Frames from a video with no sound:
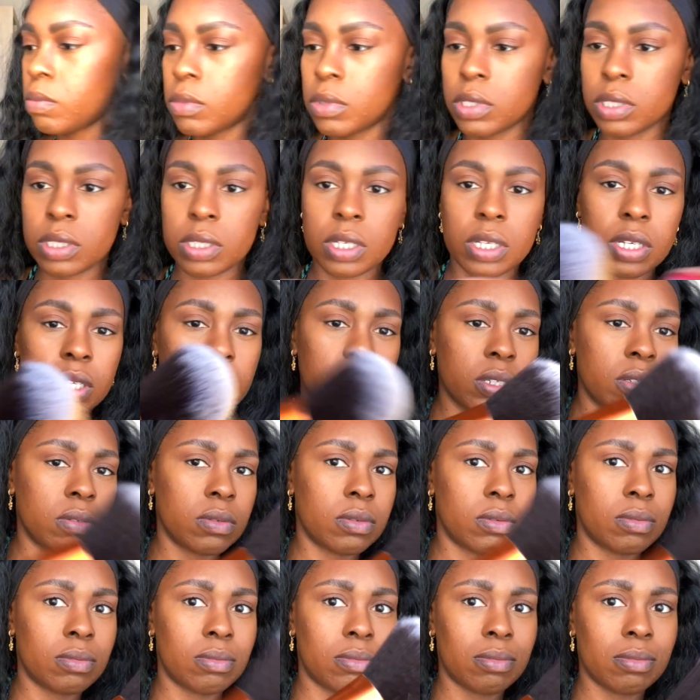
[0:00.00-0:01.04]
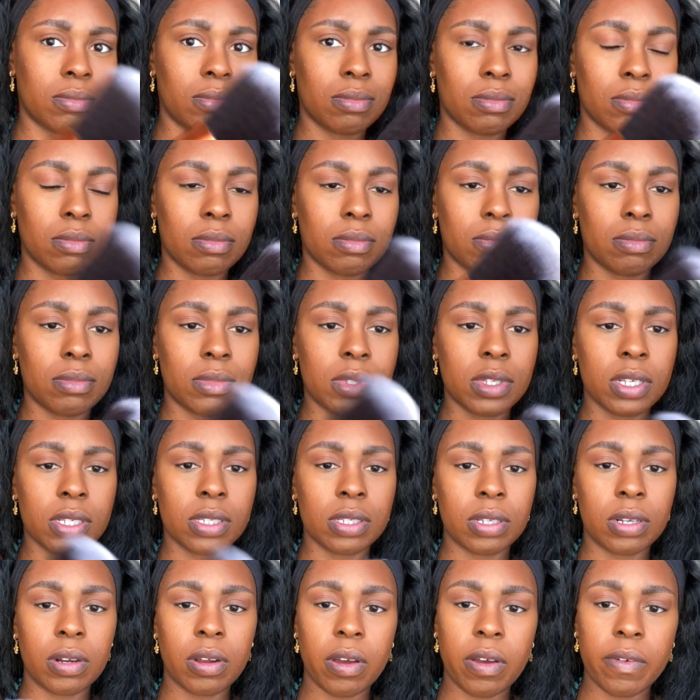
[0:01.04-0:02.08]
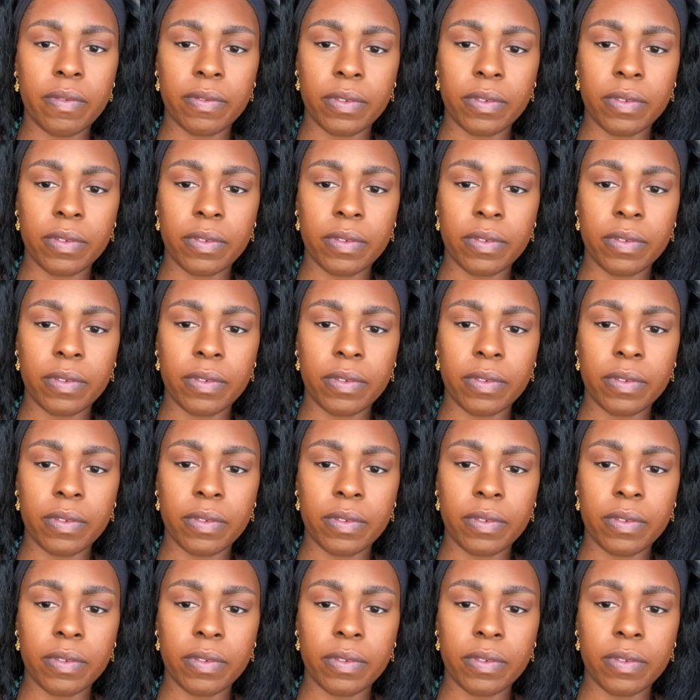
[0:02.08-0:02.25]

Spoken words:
just gonna dust it off